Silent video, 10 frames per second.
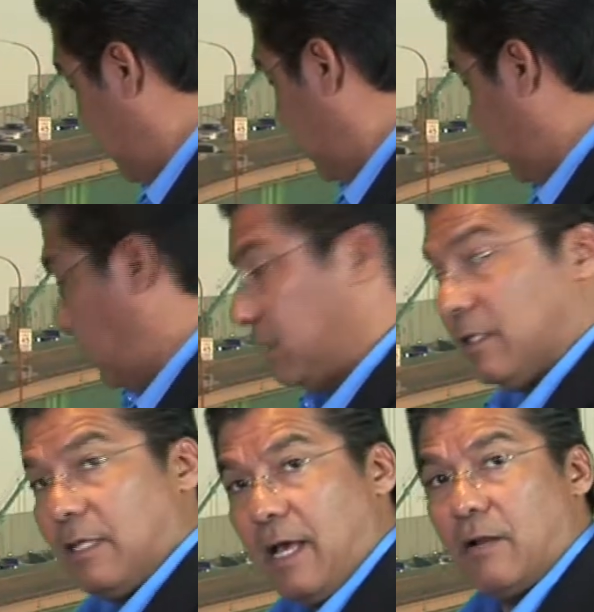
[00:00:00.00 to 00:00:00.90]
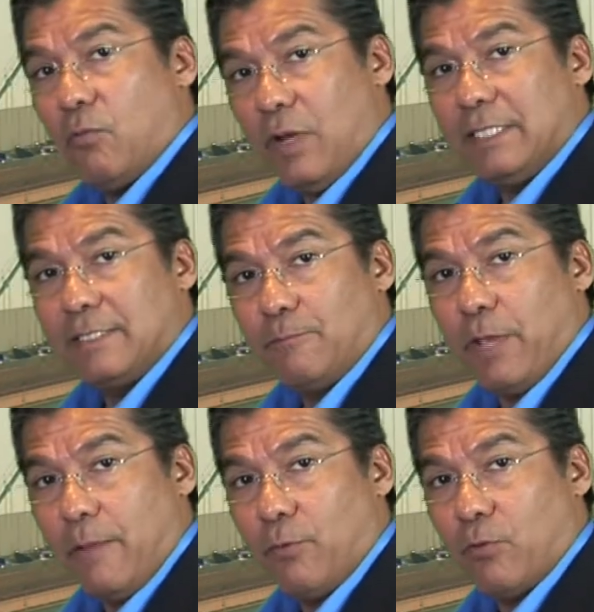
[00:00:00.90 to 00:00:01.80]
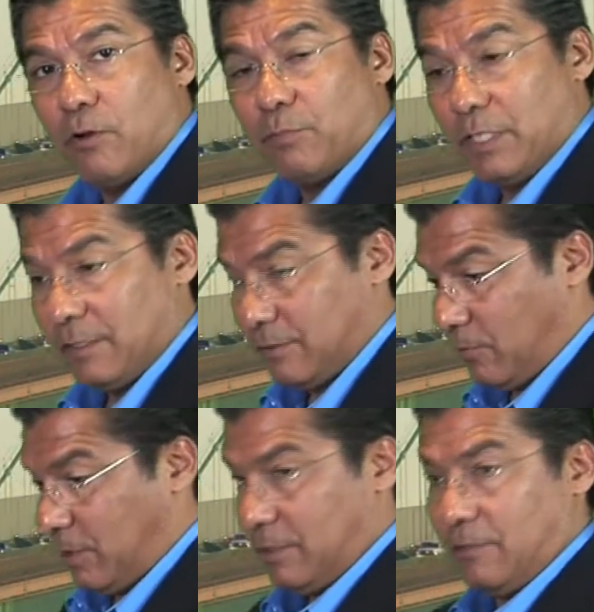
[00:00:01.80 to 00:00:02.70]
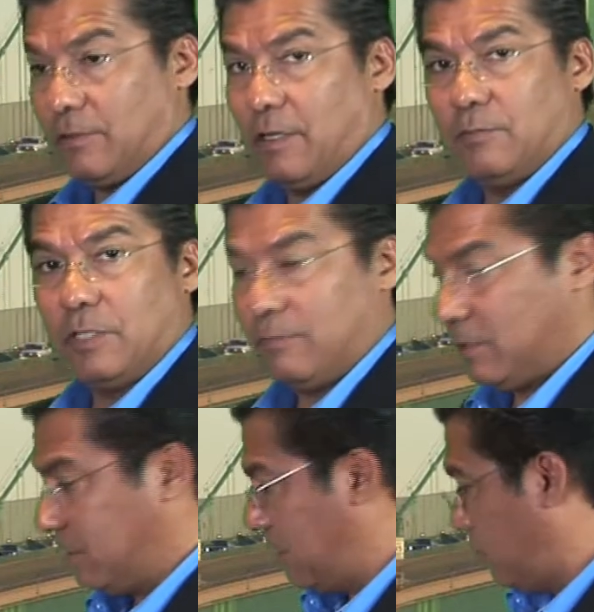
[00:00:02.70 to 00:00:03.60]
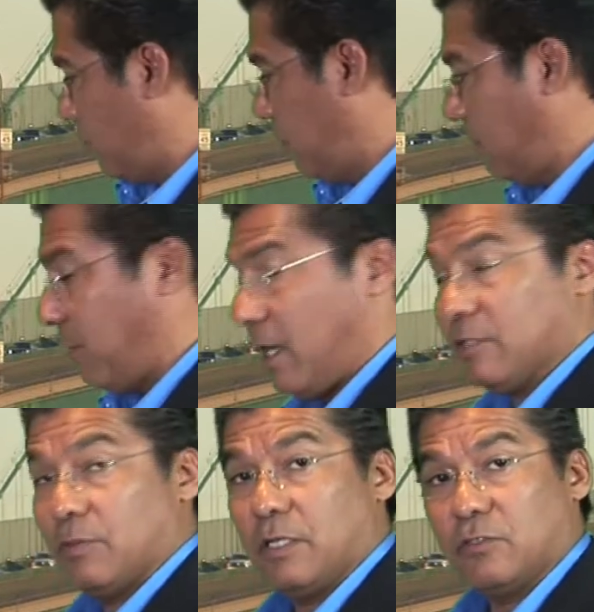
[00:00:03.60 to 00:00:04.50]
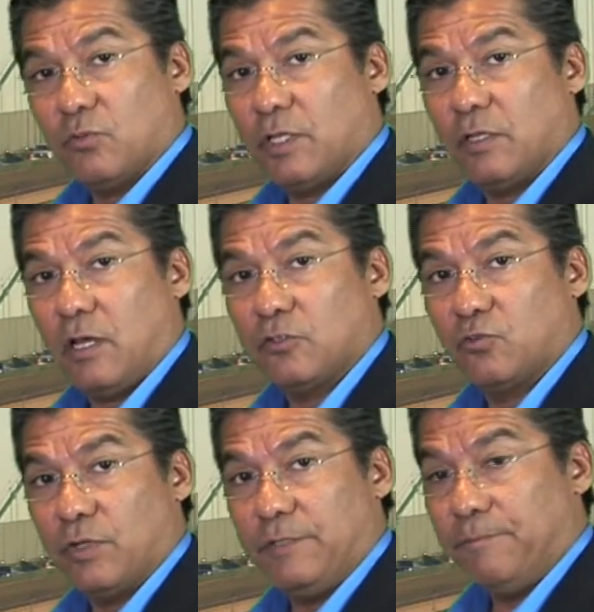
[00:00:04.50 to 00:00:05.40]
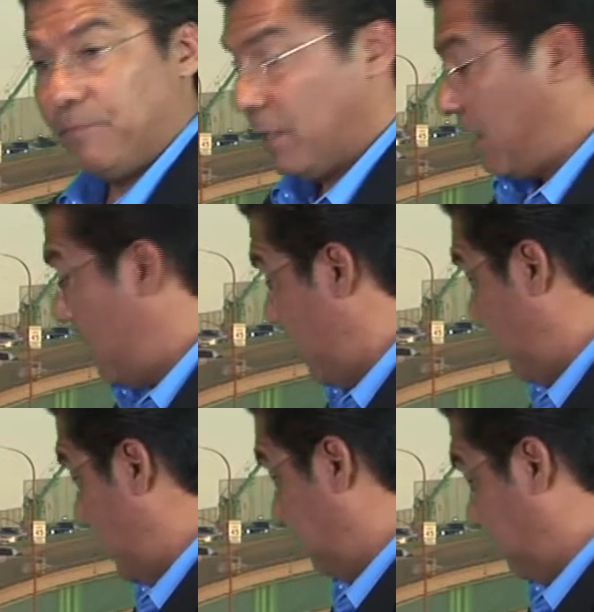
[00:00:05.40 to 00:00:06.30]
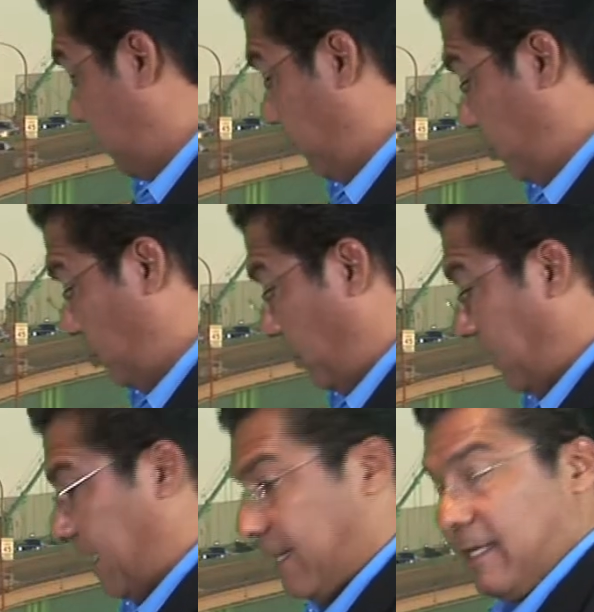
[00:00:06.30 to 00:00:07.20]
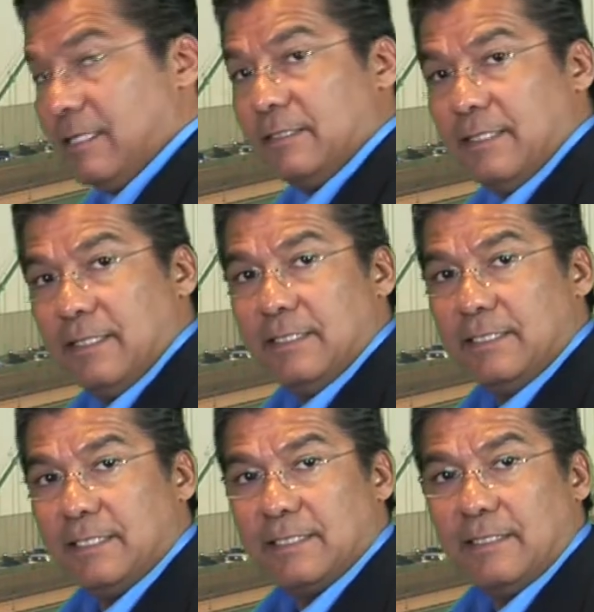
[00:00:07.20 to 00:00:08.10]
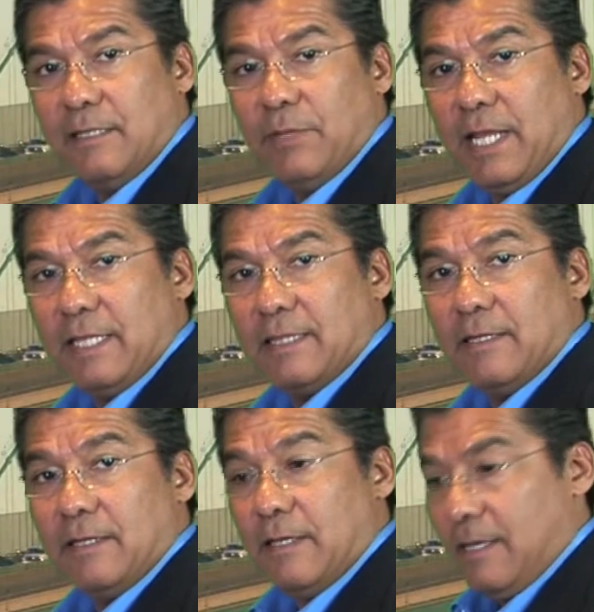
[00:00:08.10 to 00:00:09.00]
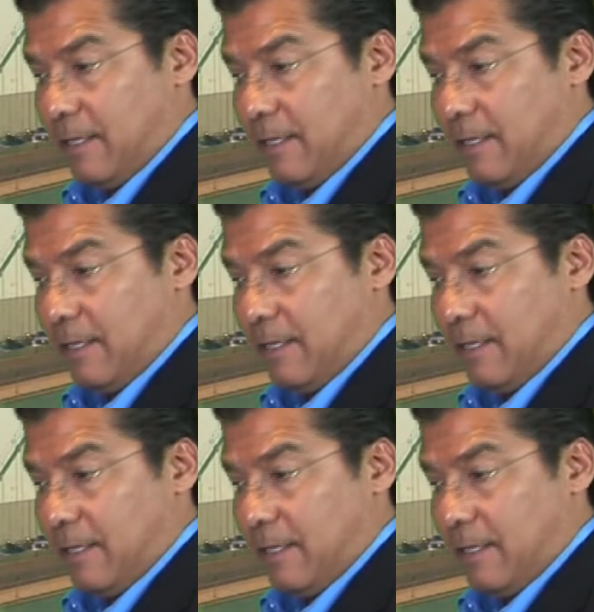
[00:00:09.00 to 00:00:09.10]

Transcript: there is a lot of wasted paperwork, because the ones that are thumbs up just gets thrown in a box, but that's the way the law is written. But if you do it like this, you just eliminate the